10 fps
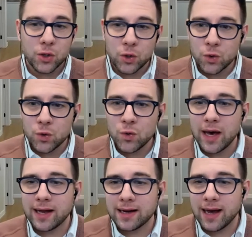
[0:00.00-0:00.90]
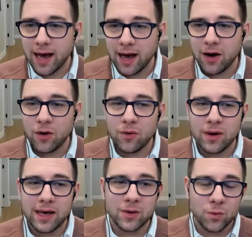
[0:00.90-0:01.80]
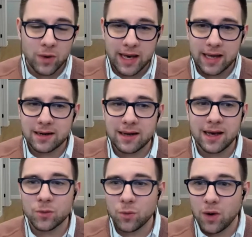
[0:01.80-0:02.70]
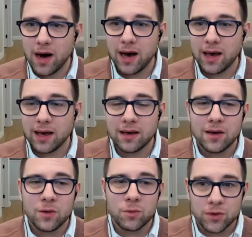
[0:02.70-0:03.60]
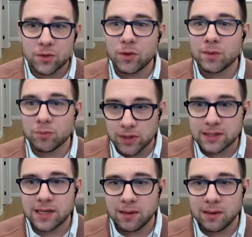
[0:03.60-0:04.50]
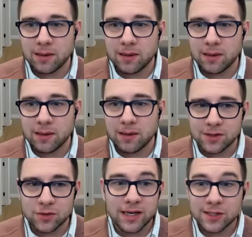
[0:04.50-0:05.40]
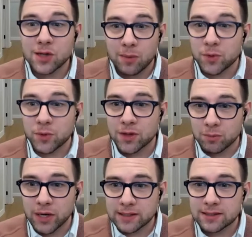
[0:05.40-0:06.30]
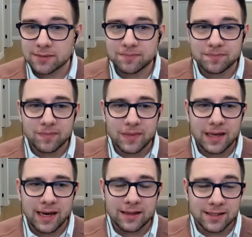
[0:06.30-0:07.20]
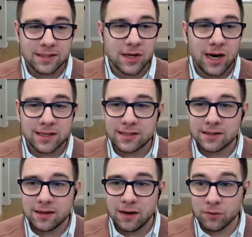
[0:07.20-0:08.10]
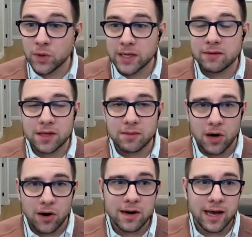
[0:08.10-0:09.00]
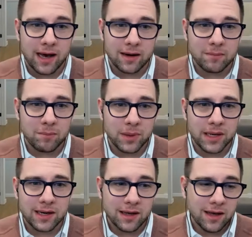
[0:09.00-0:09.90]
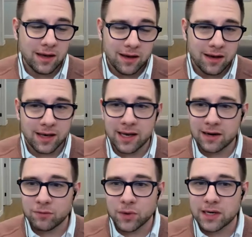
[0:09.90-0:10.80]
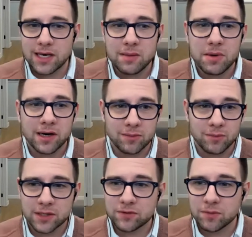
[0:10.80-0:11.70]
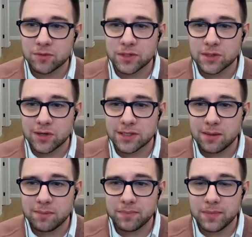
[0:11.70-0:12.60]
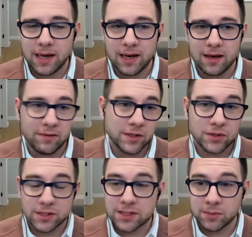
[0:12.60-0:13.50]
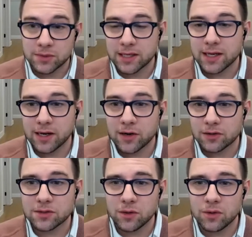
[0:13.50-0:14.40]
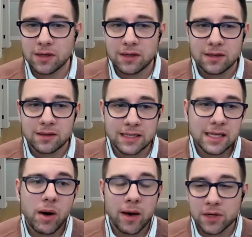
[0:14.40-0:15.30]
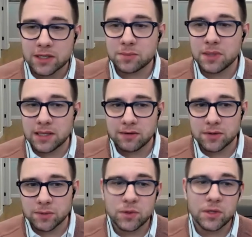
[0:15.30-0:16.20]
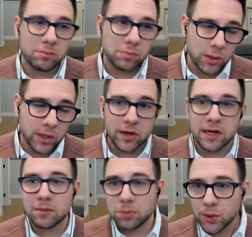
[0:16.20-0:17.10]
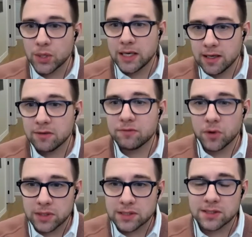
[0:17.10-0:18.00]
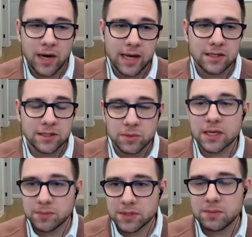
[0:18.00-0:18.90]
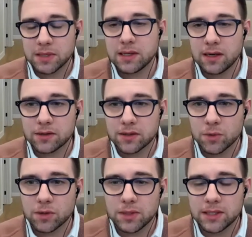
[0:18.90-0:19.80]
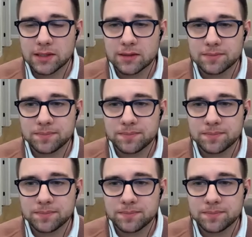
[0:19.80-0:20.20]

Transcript: who and how and when and why we're throwing bricks at people's heads and try to stop throwing the bricks. Uh, let's not avoid giving them a hard hat. But again, if we're going to keep hucking bricks from three stories up, uh, eventually someone's going to get hurt. So that's how I would explain the difference between employer and employee-focused strategies when it comes to mental health in the workplace.